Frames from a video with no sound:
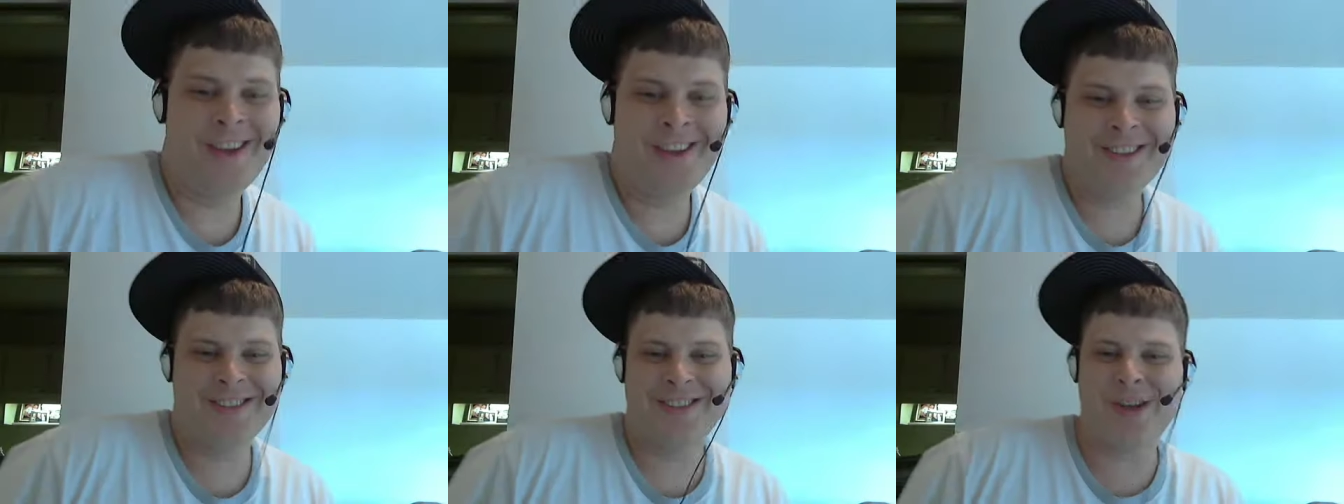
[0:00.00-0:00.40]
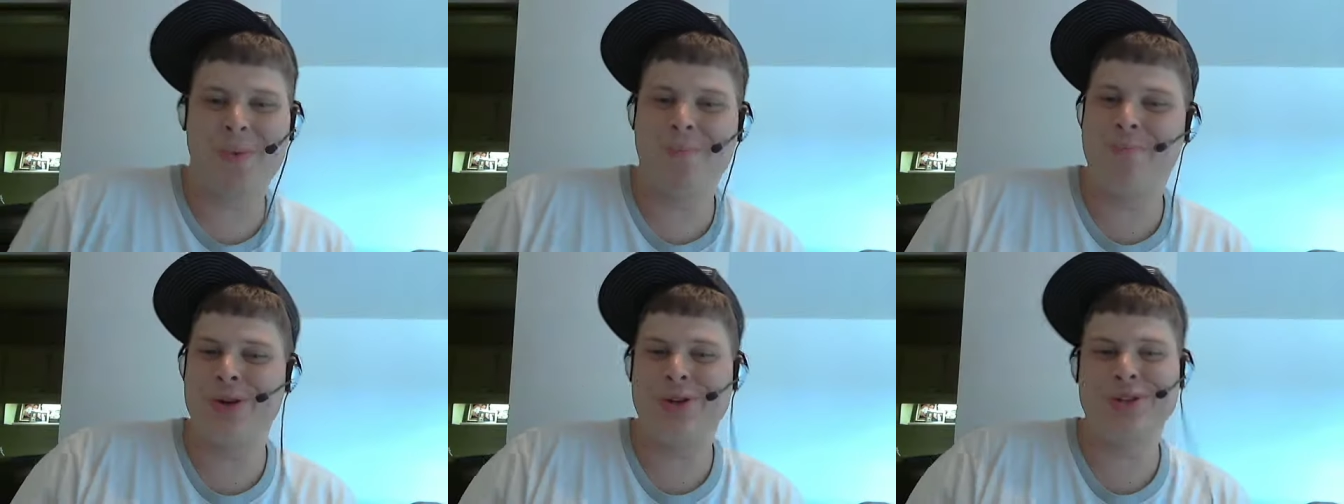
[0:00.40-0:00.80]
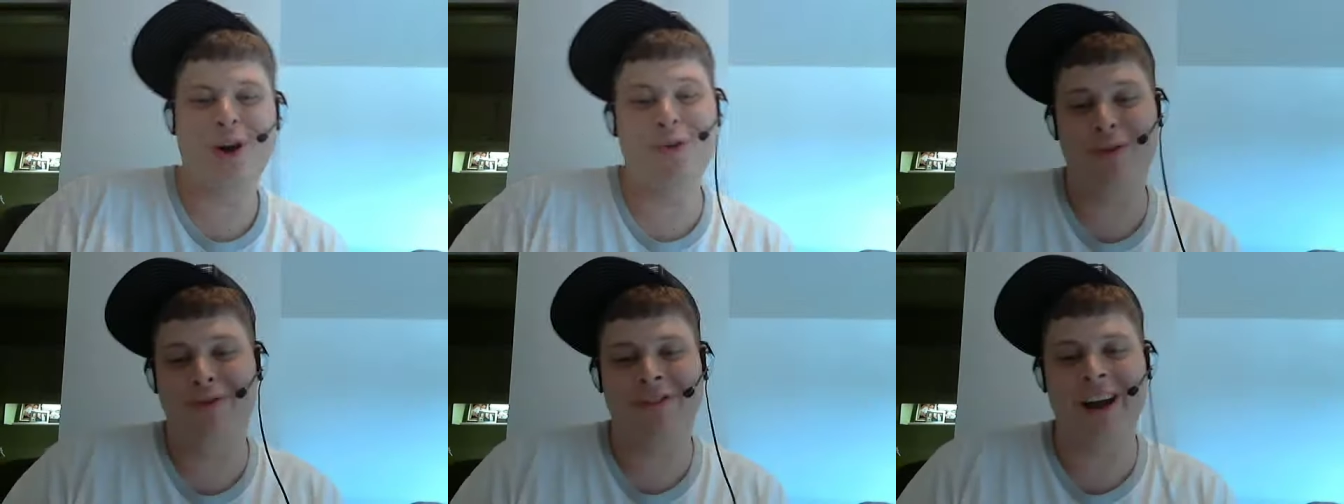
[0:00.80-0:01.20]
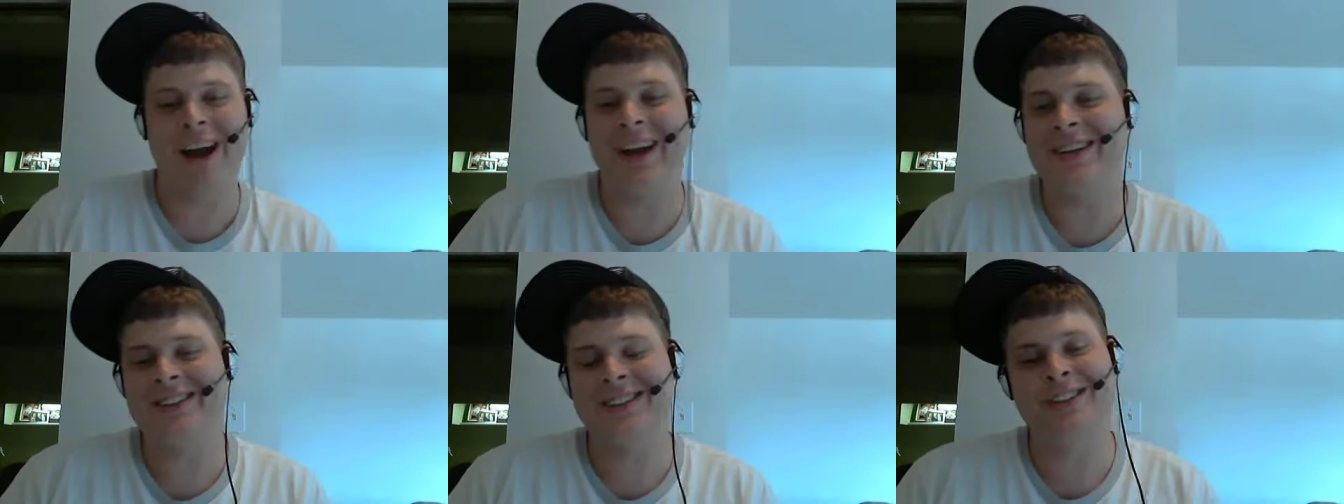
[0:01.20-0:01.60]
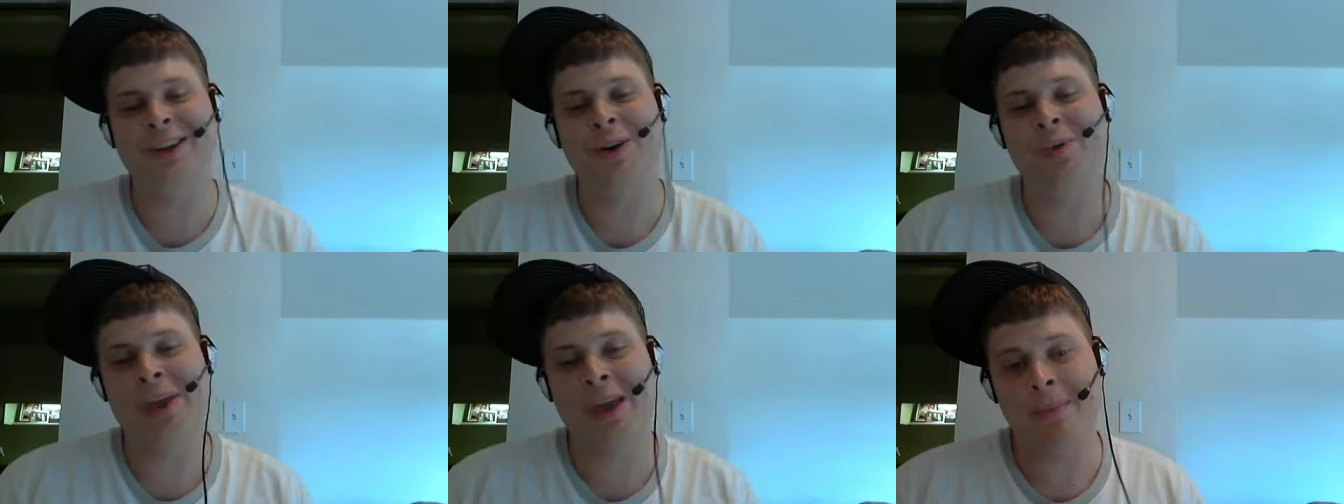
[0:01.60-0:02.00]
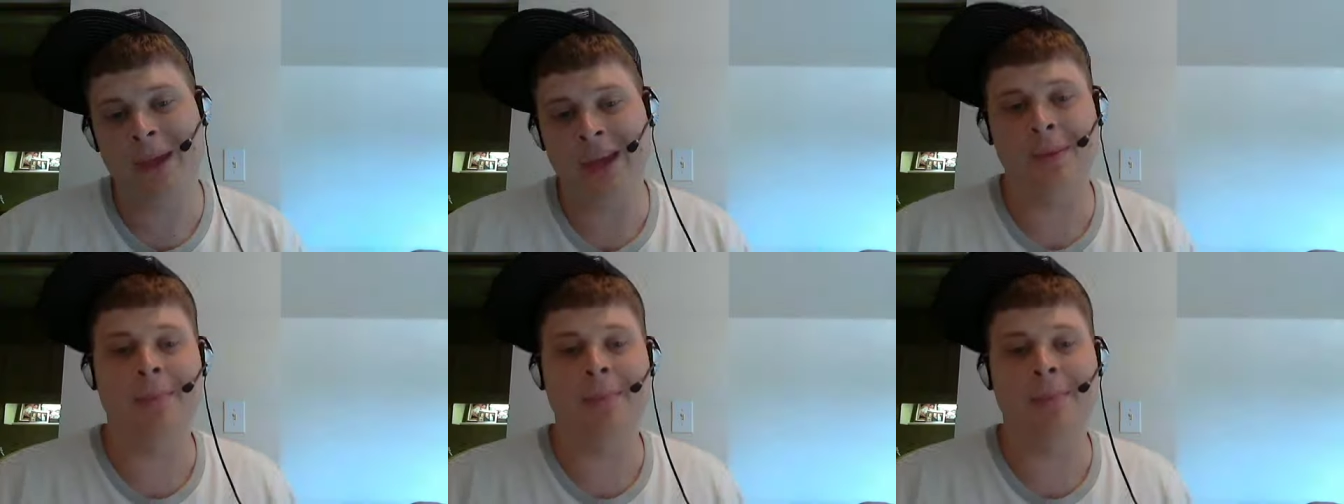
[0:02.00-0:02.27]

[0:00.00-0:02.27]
this is no pushover fight. This is no gimme.